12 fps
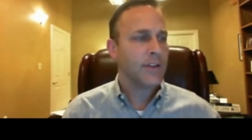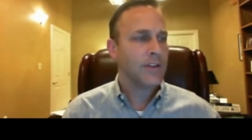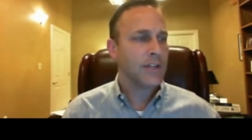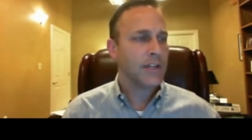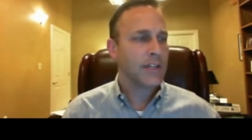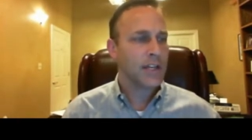and
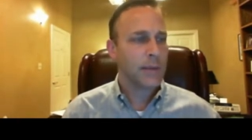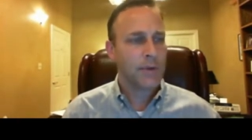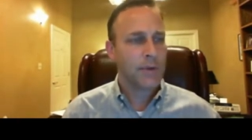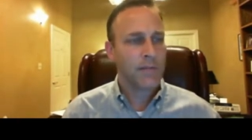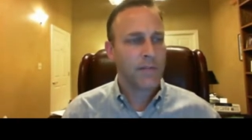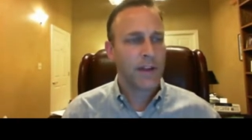she
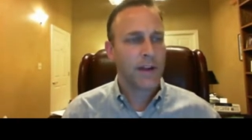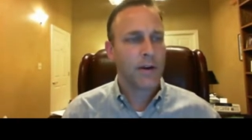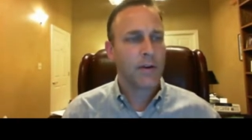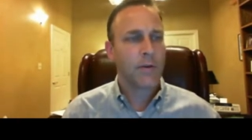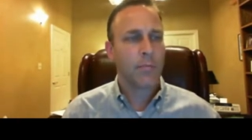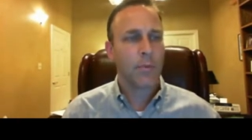slipped and
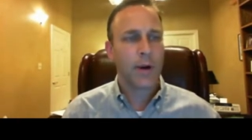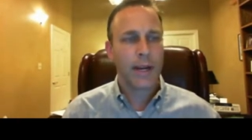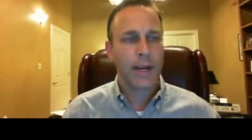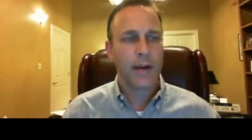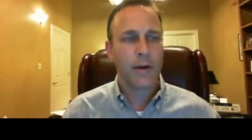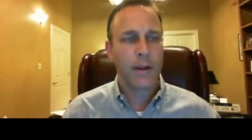fell,
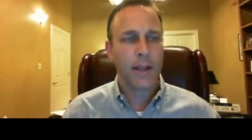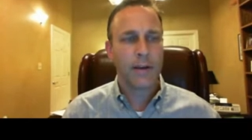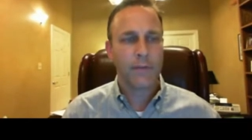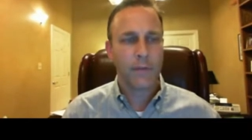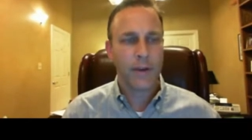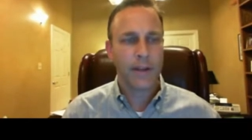breaking her
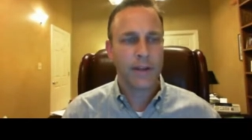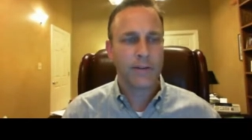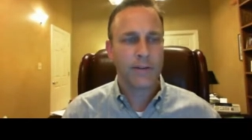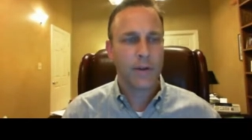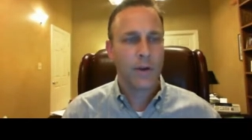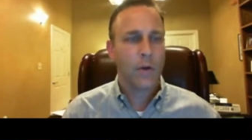left
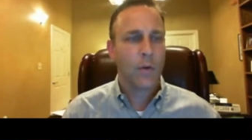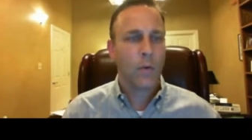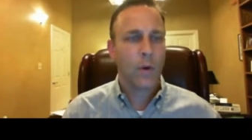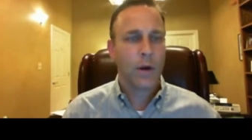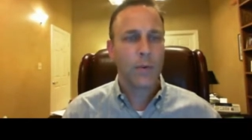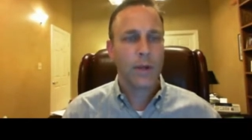wrist.
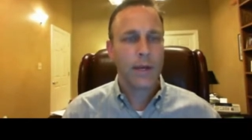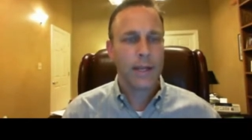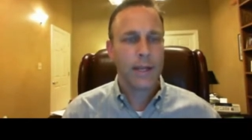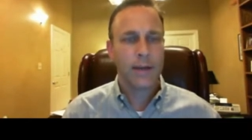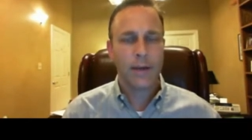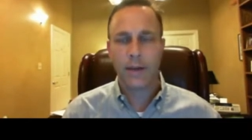What do we
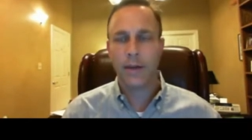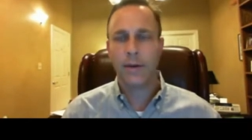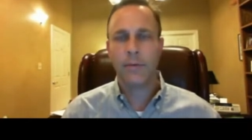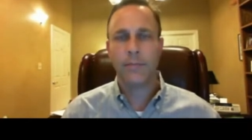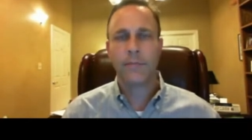need to do?